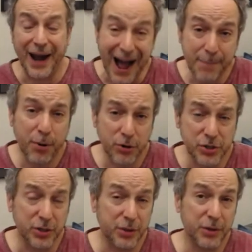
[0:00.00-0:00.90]
I
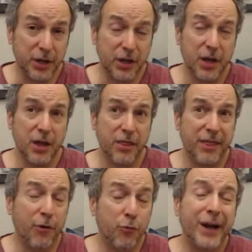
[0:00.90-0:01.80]
personally think
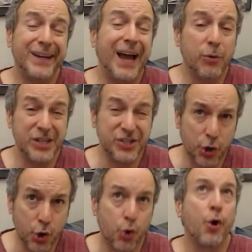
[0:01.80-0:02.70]
that right now is a
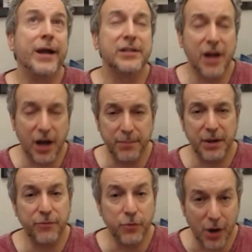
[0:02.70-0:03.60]
great time
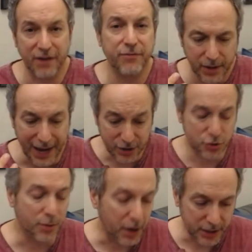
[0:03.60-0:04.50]
if you have
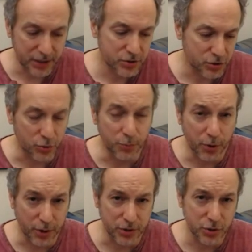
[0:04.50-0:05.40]
extra money to
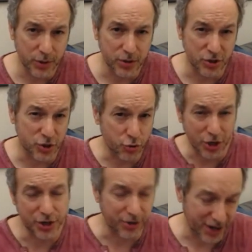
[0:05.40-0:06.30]
put into it,
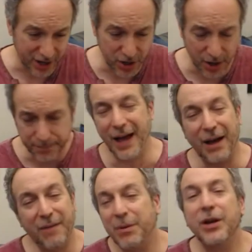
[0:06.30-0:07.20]
discretionary income. I,
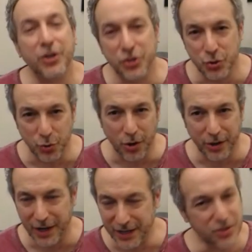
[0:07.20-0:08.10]
have been in this too
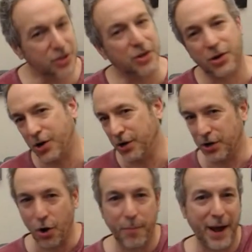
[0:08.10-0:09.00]
long. It's going to
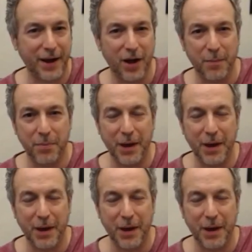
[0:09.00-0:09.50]
go back up.